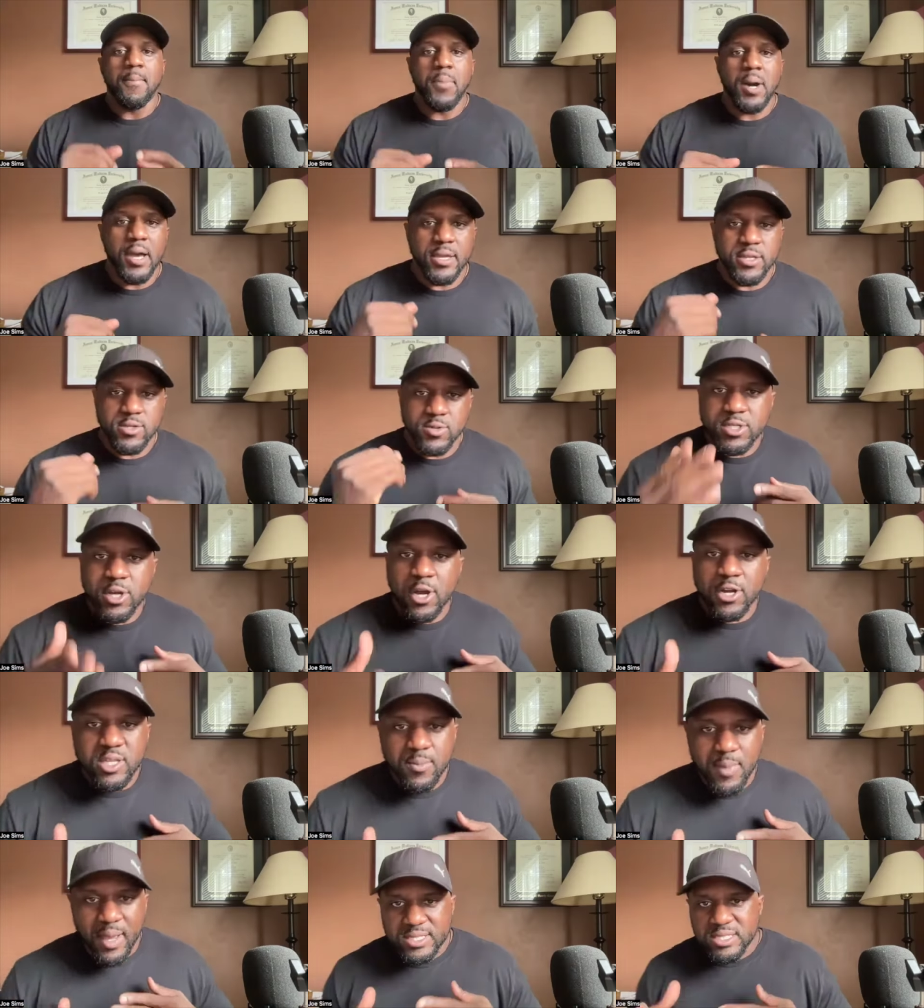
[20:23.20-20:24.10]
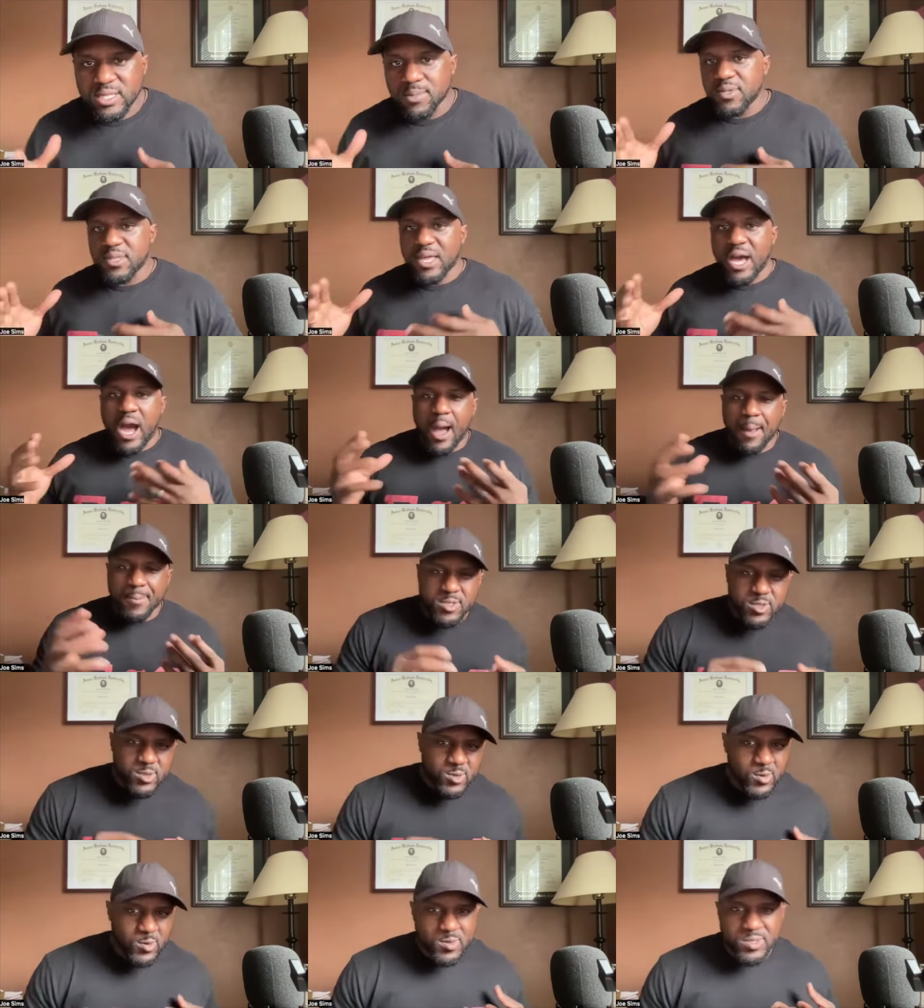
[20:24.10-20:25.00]
But you talked about some of the
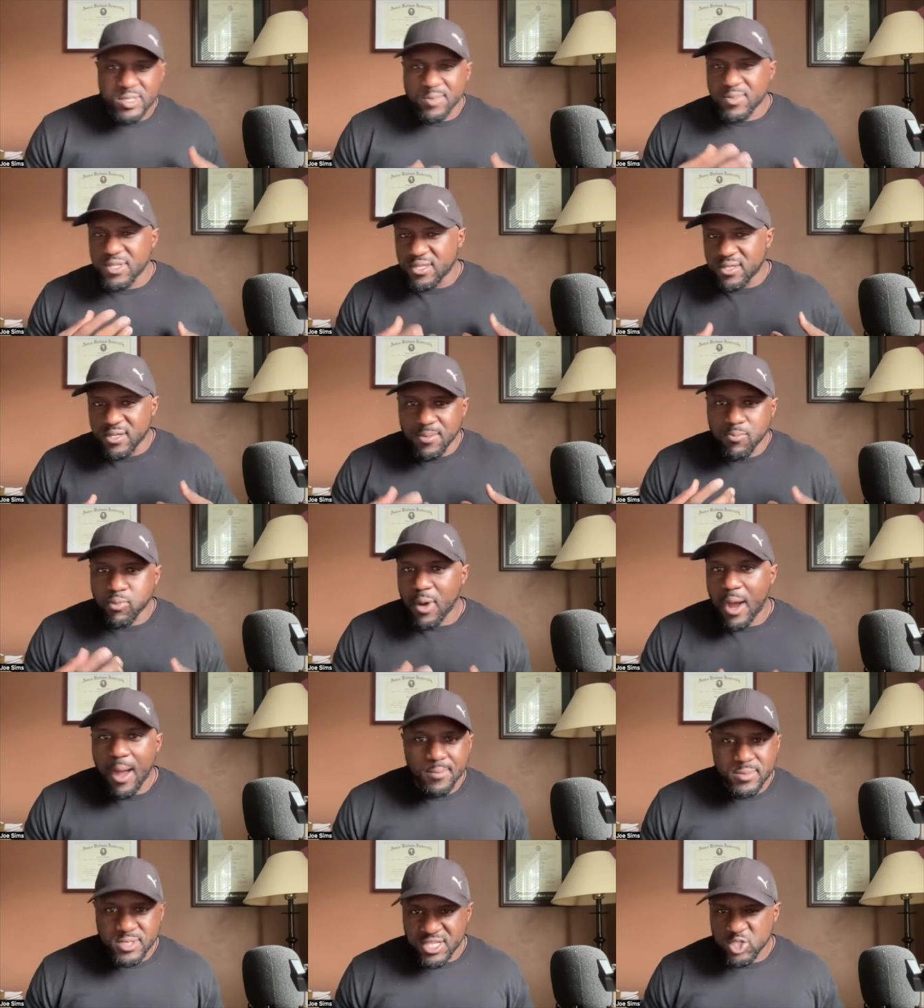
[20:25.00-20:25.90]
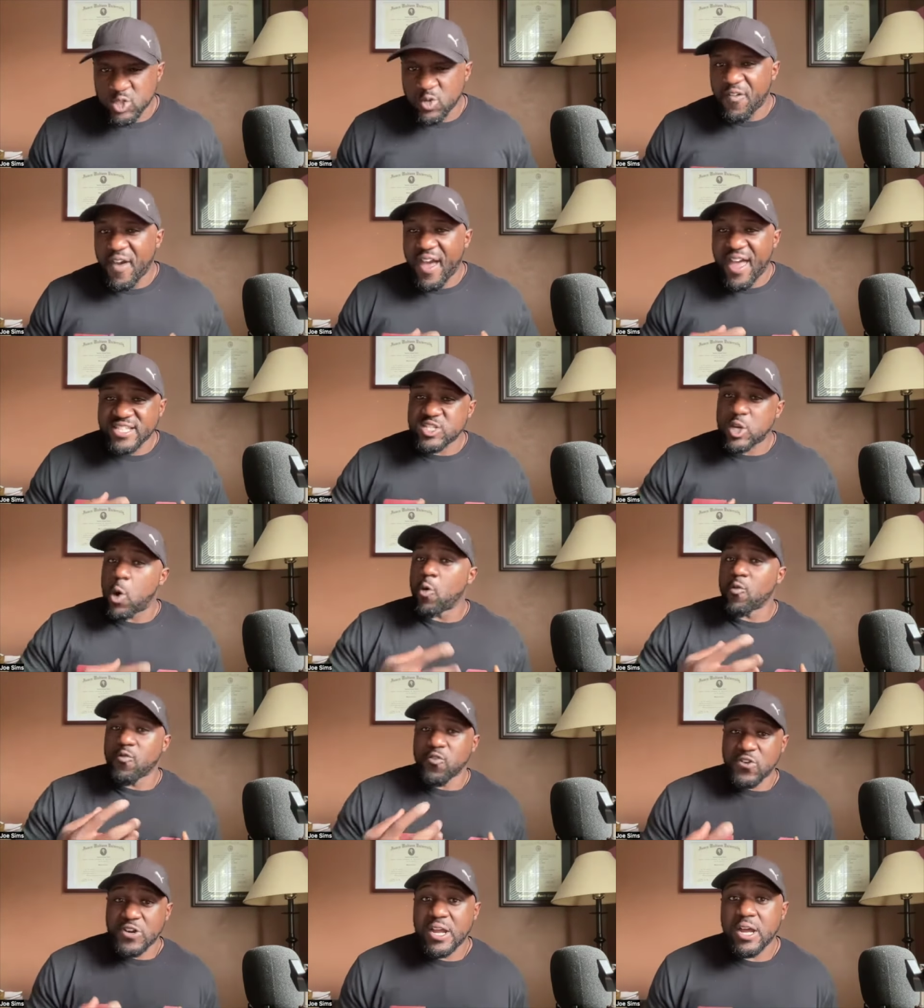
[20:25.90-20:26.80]
obstacles, some of the problems that you've had to
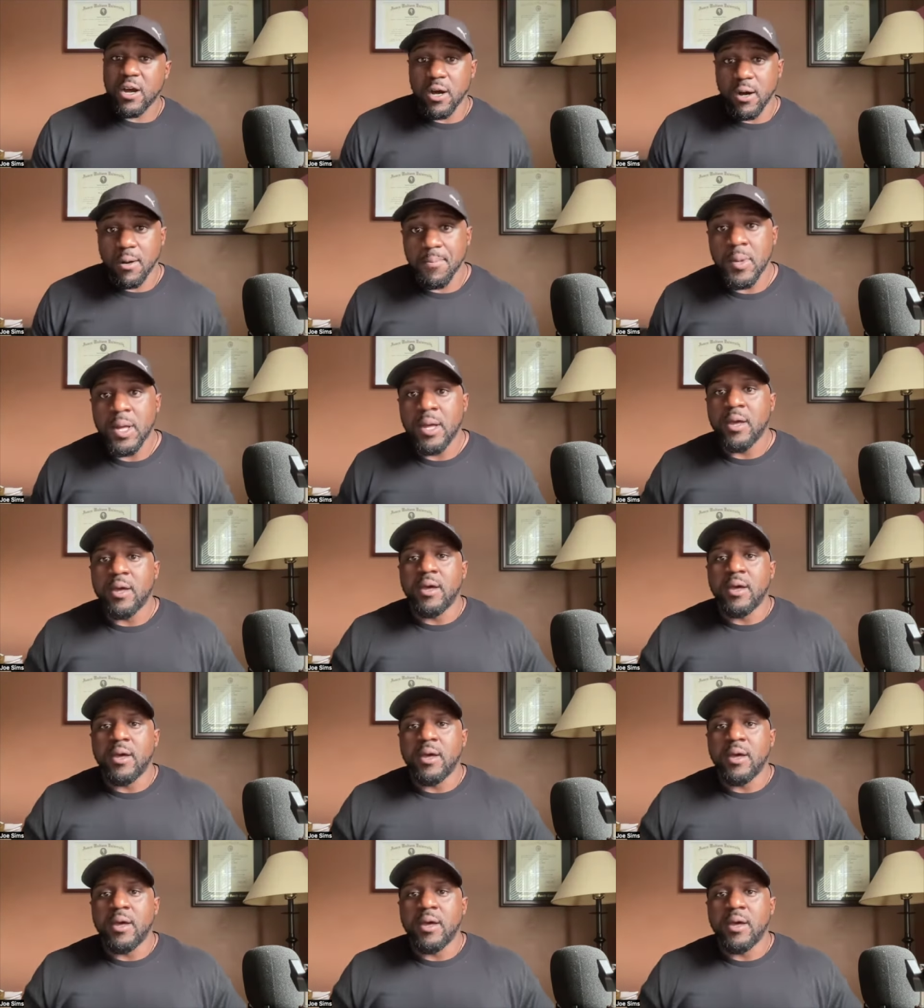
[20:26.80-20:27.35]
overcome.